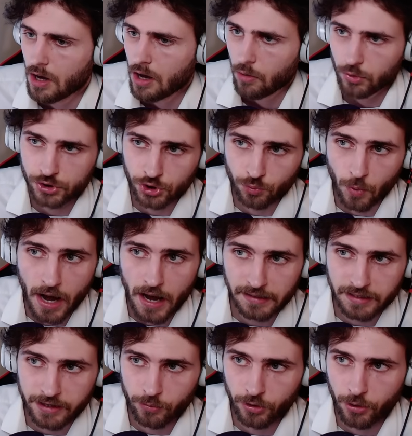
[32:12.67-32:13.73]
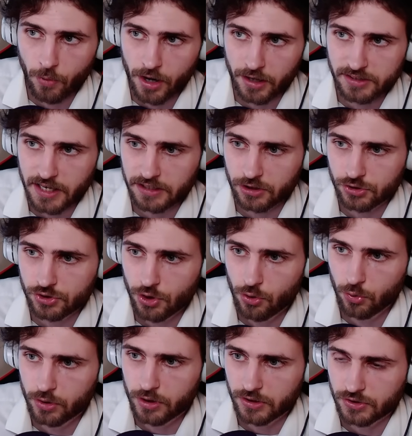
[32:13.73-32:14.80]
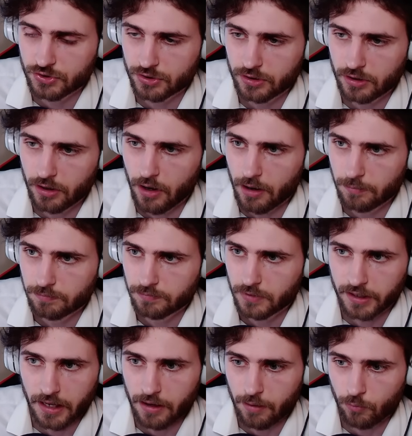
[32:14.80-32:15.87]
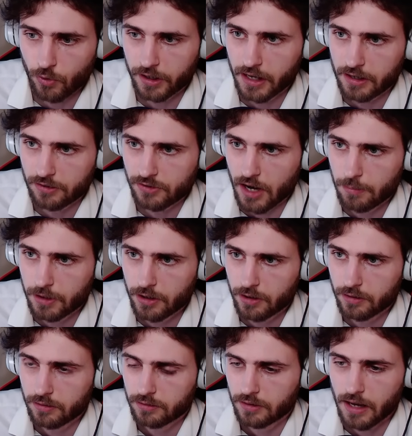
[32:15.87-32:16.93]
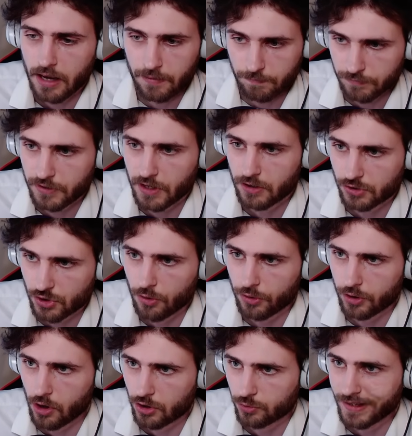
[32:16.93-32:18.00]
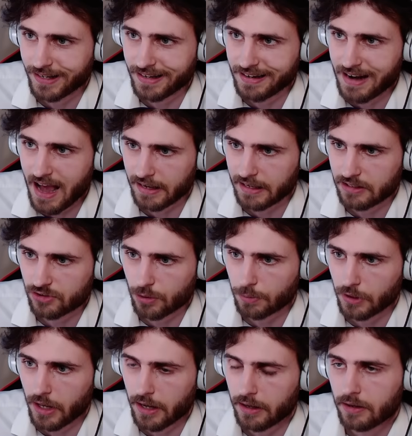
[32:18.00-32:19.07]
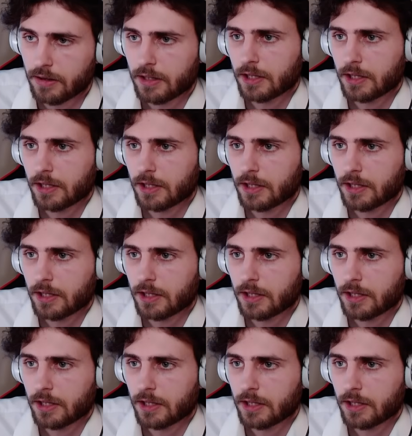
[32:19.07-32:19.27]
Which is why I didn't really want to take the 2, because, you know, I'm running out of time here. And there's all the cards we did not get to play.